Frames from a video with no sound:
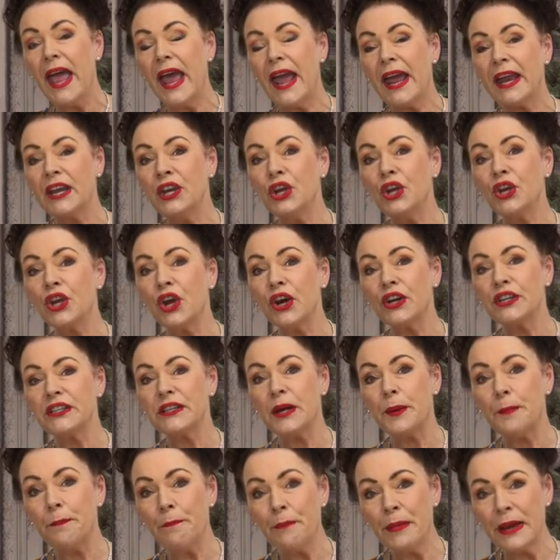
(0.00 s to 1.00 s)
and you're going
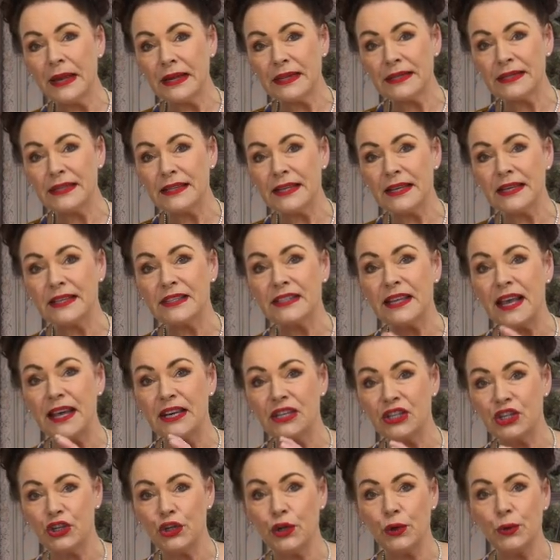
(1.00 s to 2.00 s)
to mix this
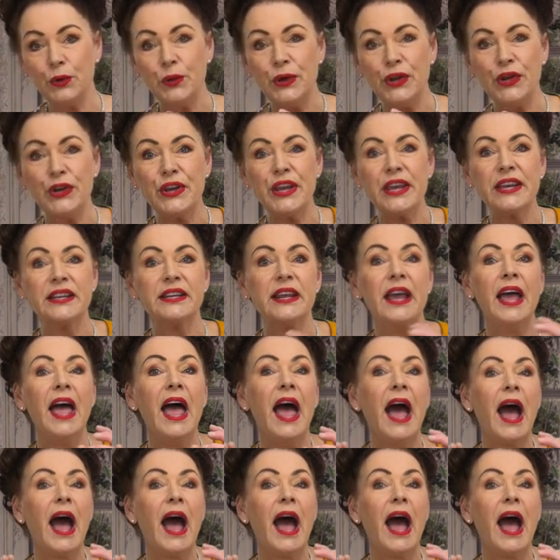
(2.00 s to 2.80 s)
until you get